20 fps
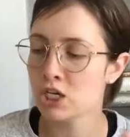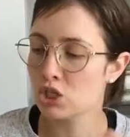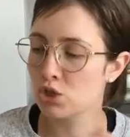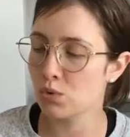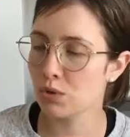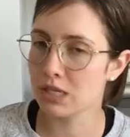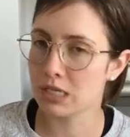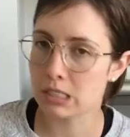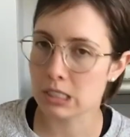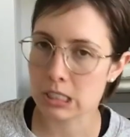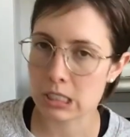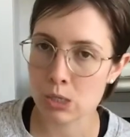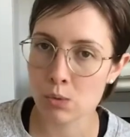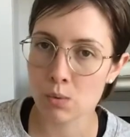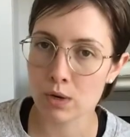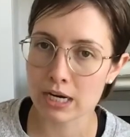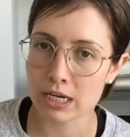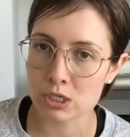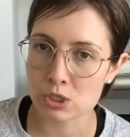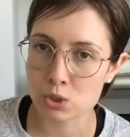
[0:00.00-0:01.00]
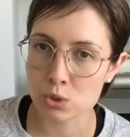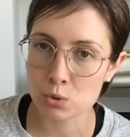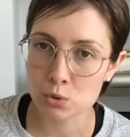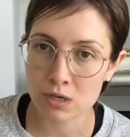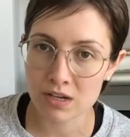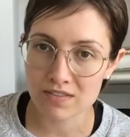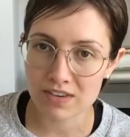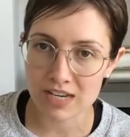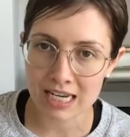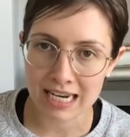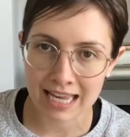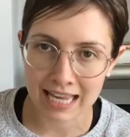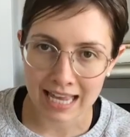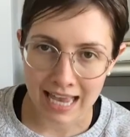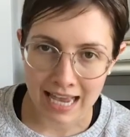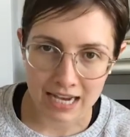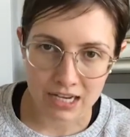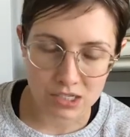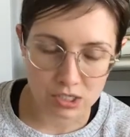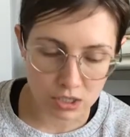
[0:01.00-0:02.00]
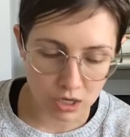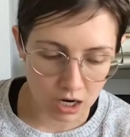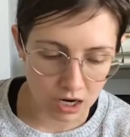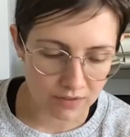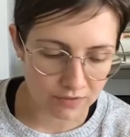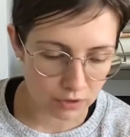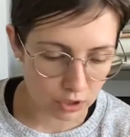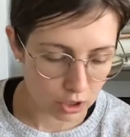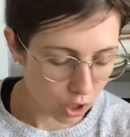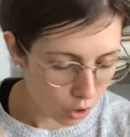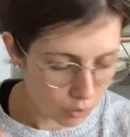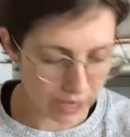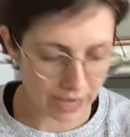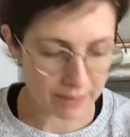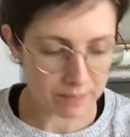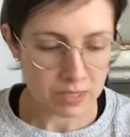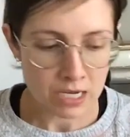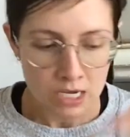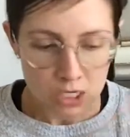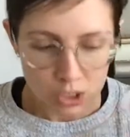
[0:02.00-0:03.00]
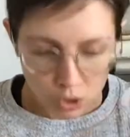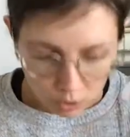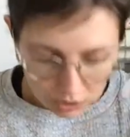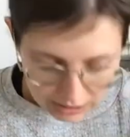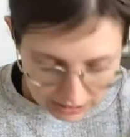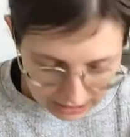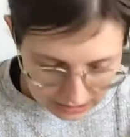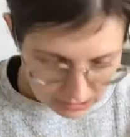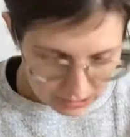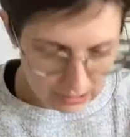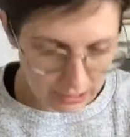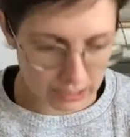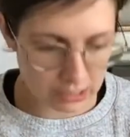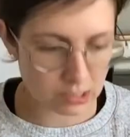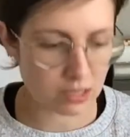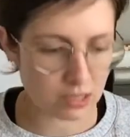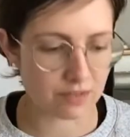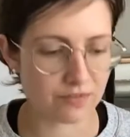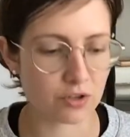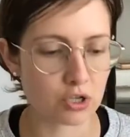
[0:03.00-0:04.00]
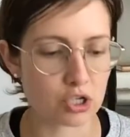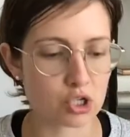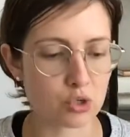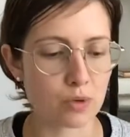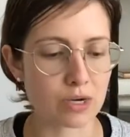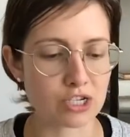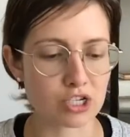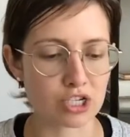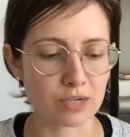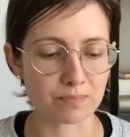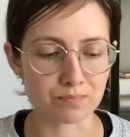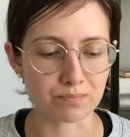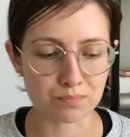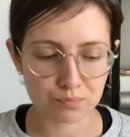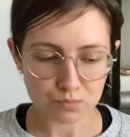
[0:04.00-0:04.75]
to really see what intuitive eating has to offer. Okay, so let's get into the first question.